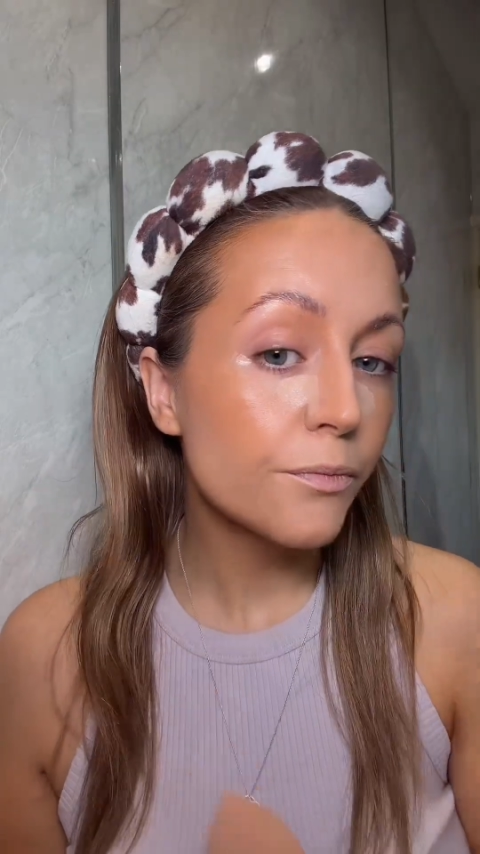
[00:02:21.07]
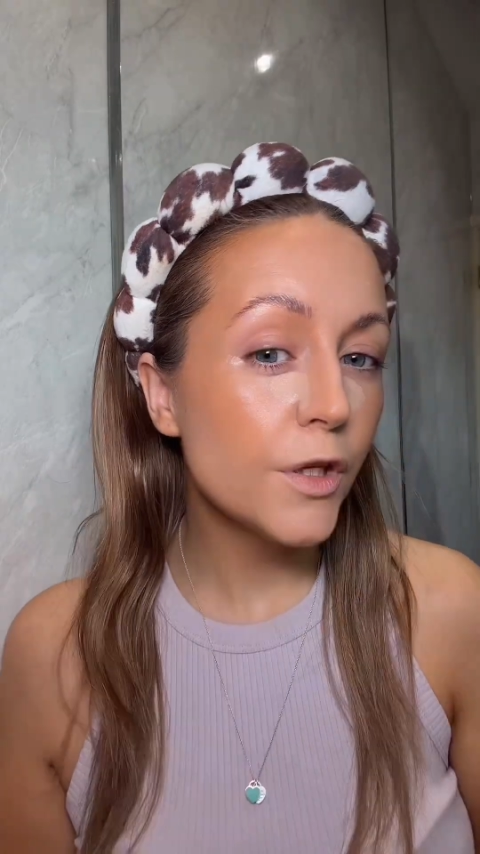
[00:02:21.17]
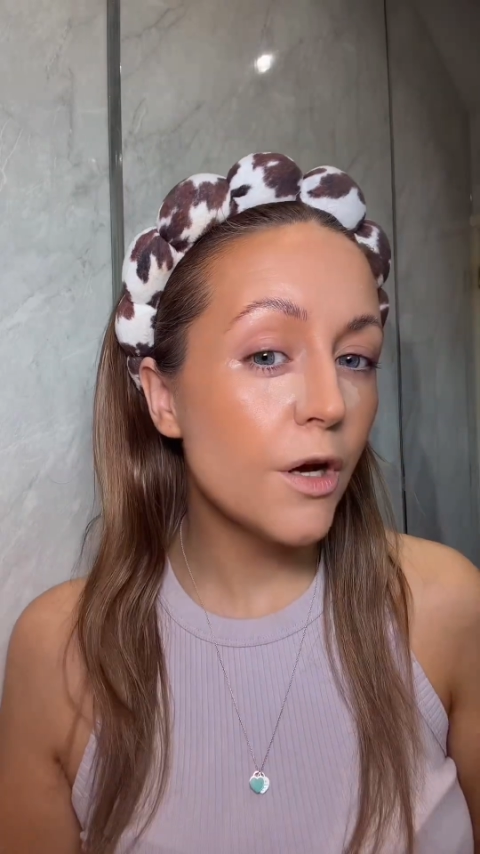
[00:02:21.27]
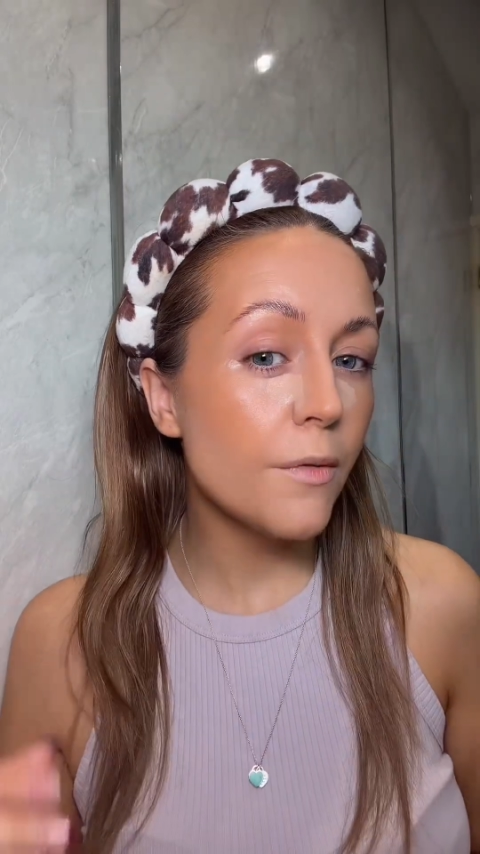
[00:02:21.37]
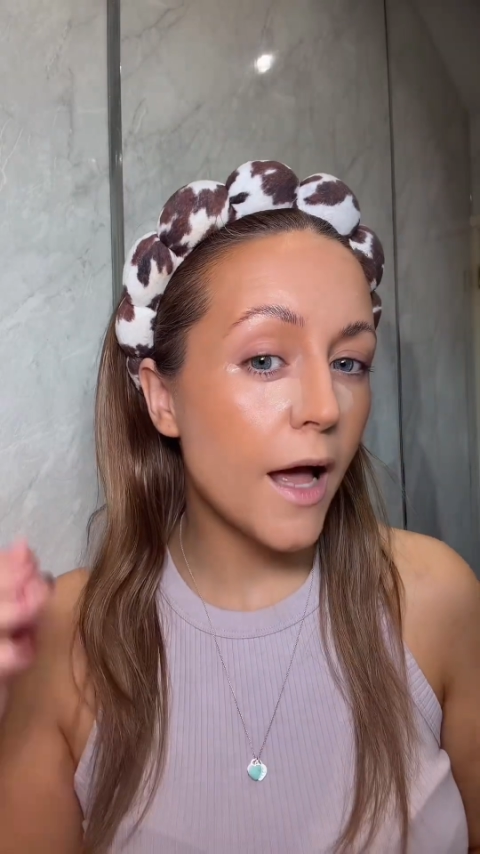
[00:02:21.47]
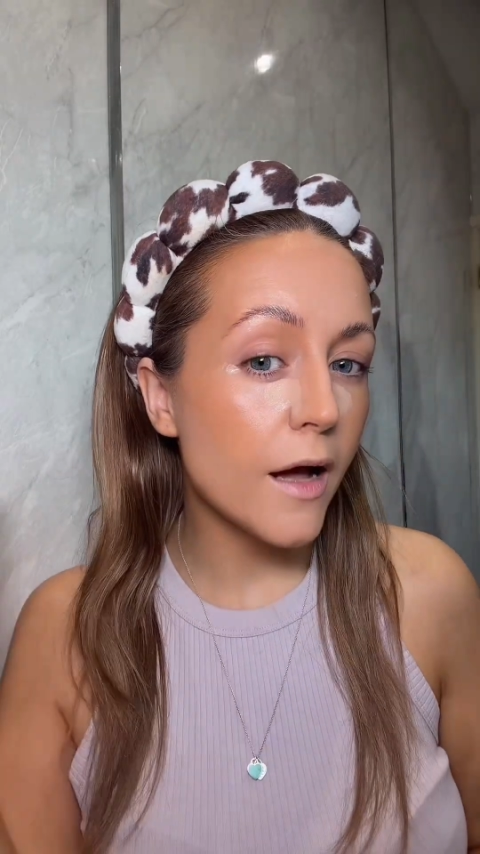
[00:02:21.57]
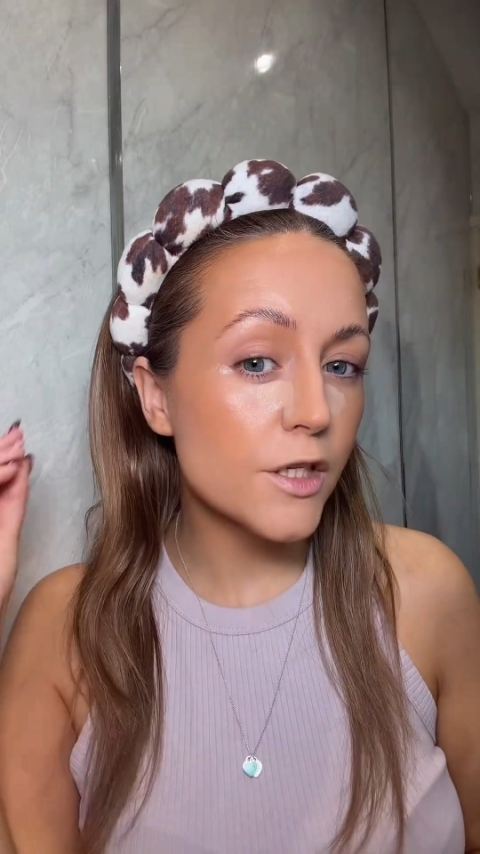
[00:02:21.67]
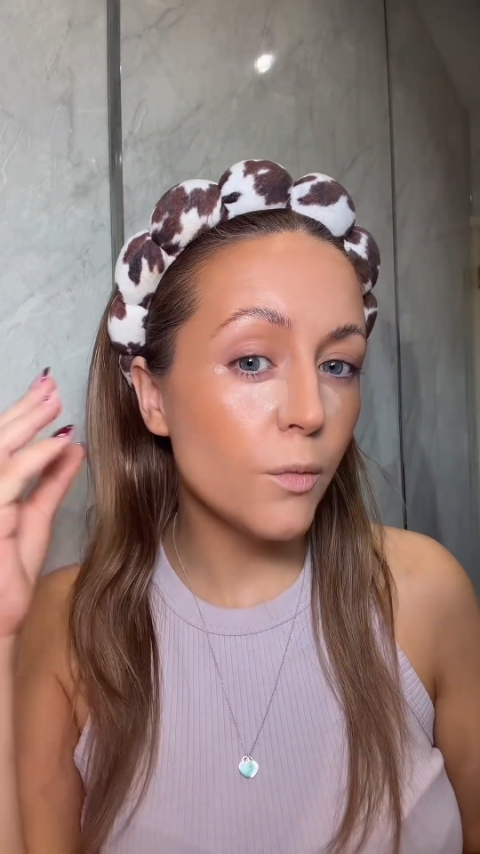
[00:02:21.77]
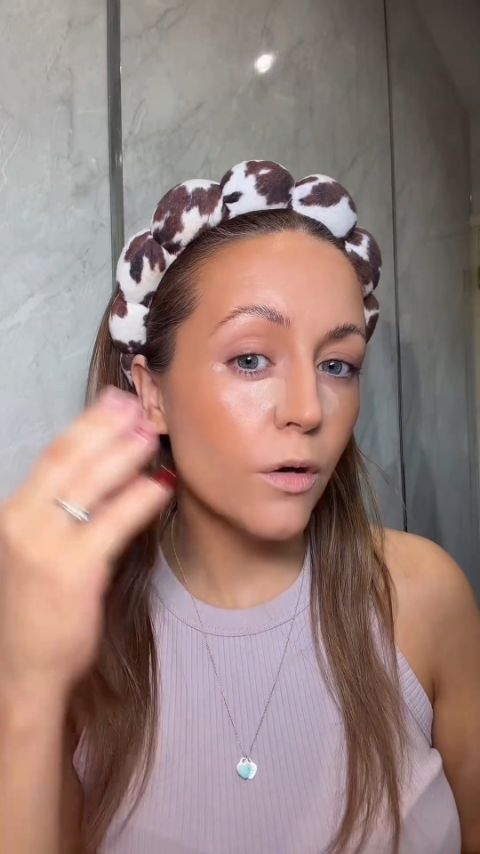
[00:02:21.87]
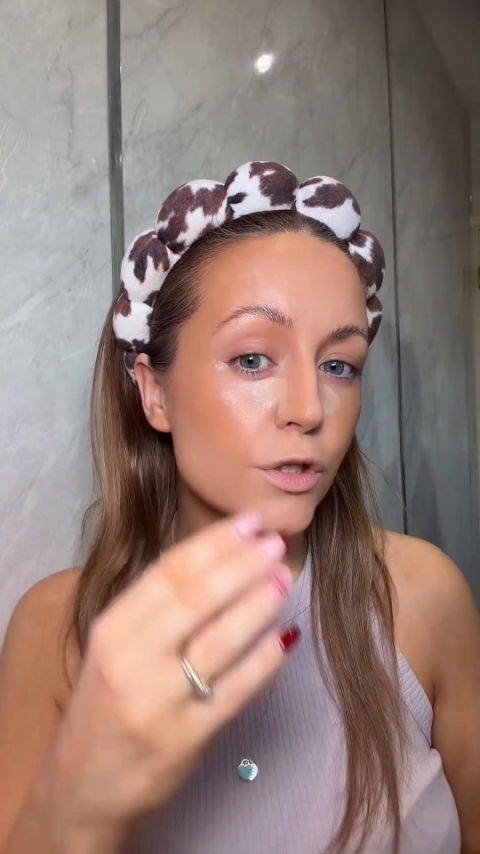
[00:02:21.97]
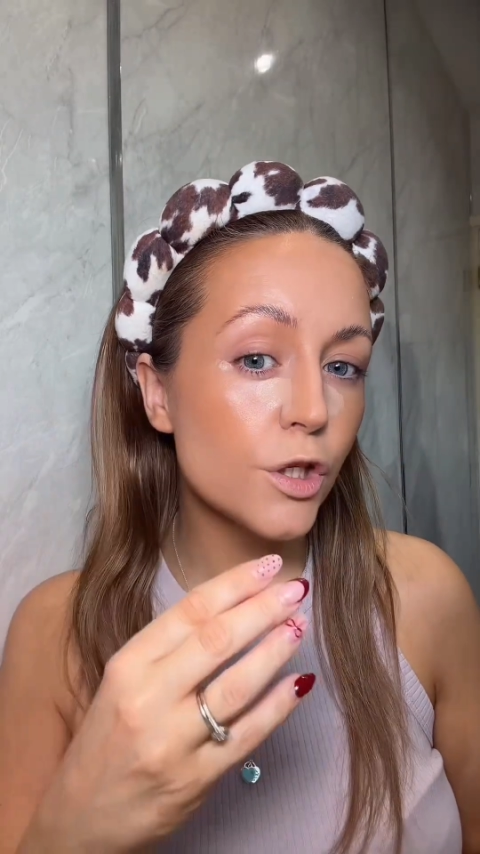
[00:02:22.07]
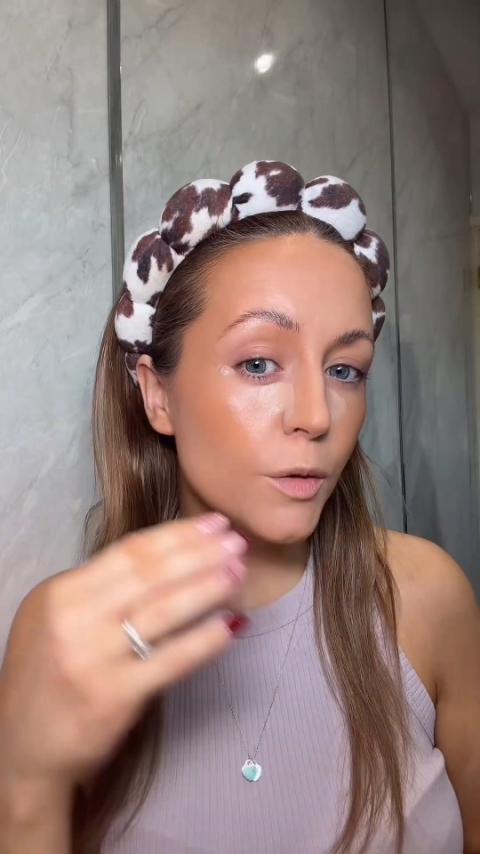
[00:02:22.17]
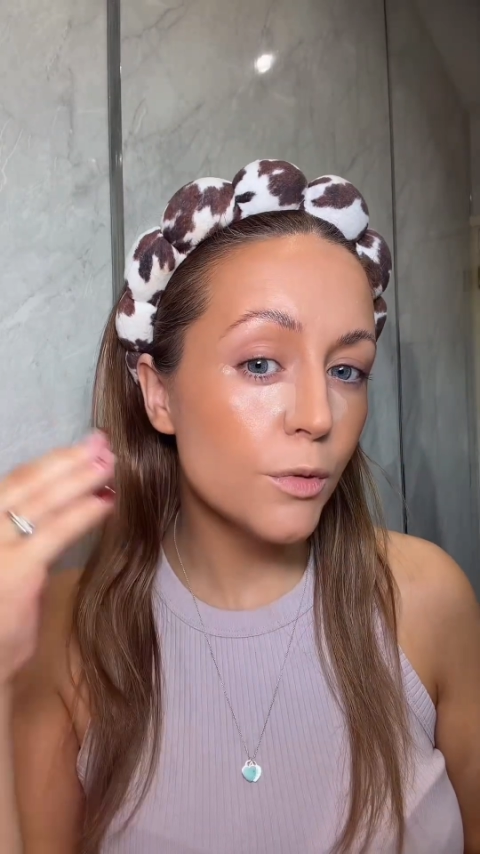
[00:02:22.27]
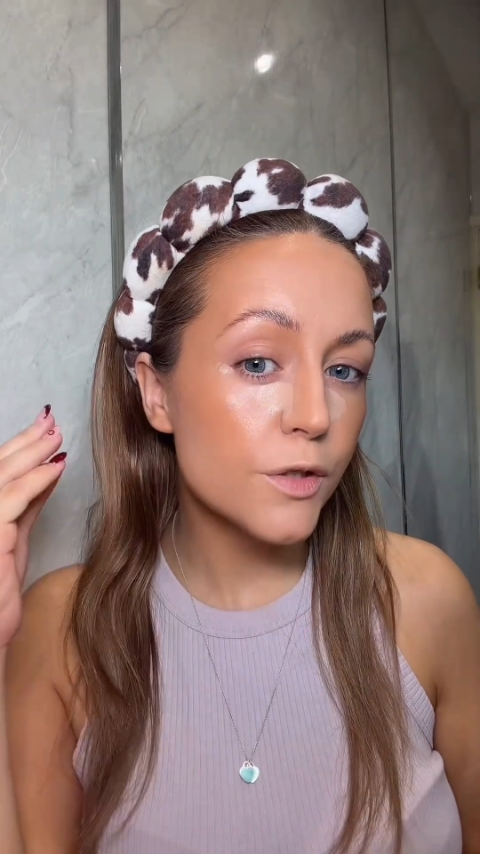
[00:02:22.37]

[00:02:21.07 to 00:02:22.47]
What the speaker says: You don't actually want too